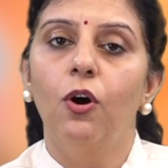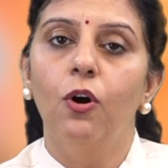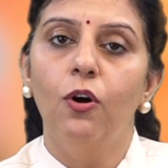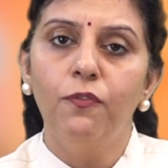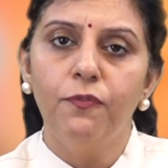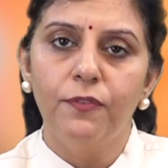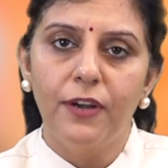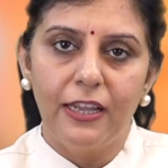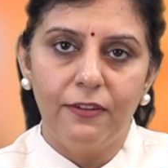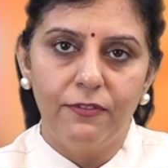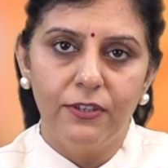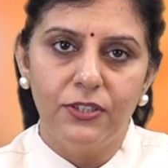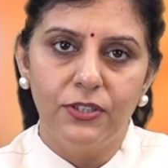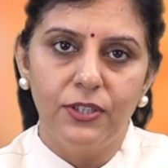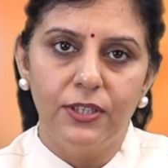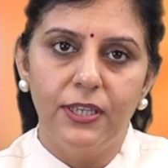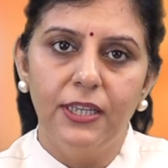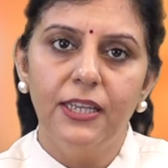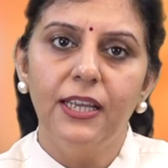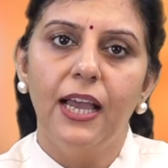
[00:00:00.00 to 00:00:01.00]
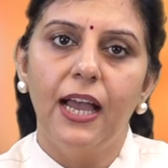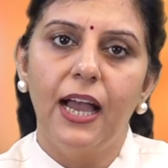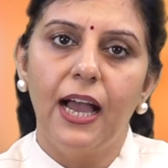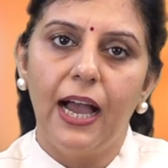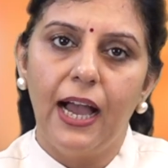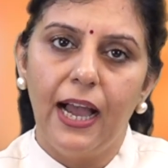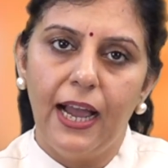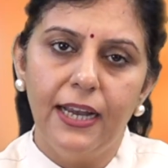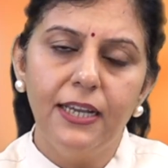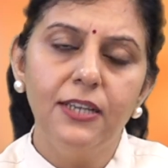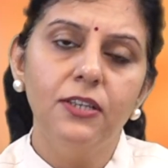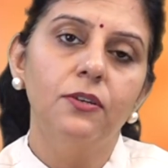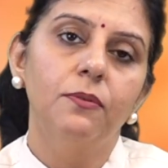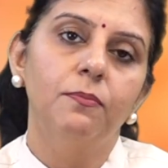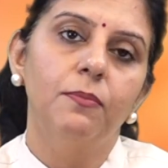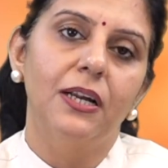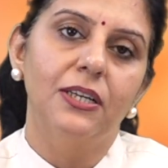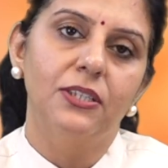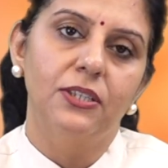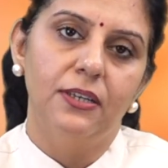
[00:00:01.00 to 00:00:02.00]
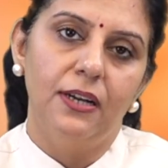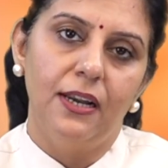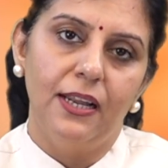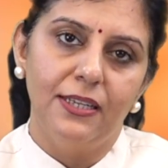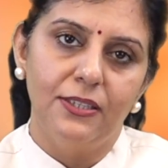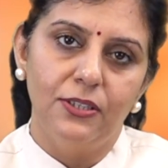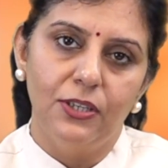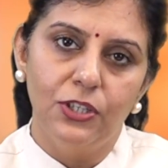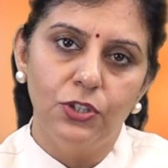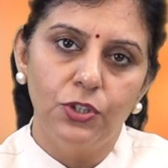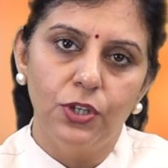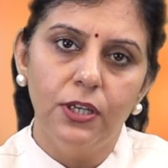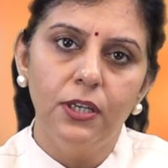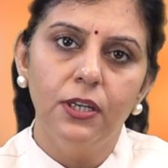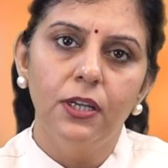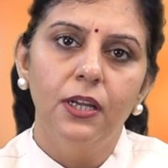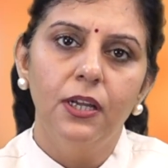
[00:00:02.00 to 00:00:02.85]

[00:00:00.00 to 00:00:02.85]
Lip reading: of diversity and marginalization,